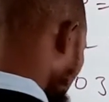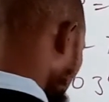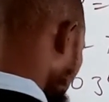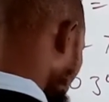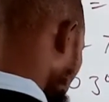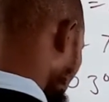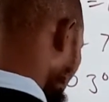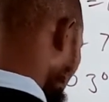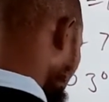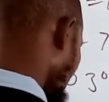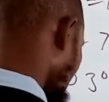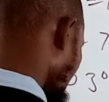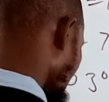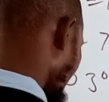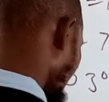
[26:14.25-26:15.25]
case, we can
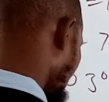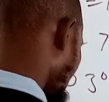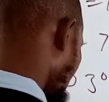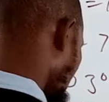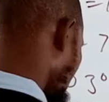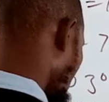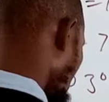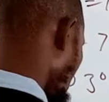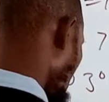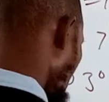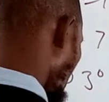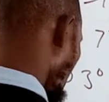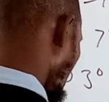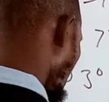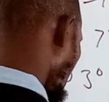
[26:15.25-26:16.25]
say that
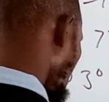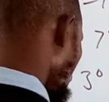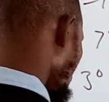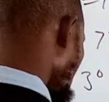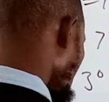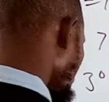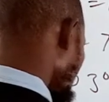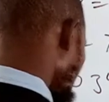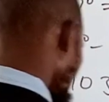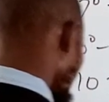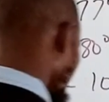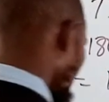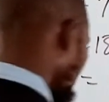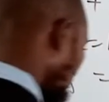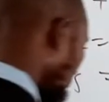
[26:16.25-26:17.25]
PQO is
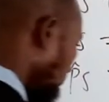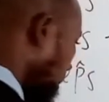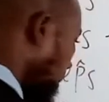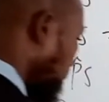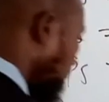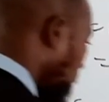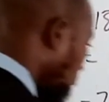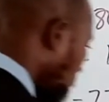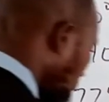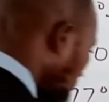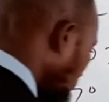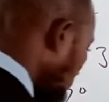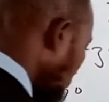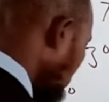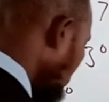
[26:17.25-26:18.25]

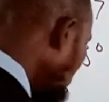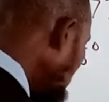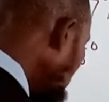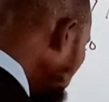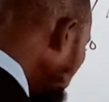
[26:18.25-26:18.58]
plus.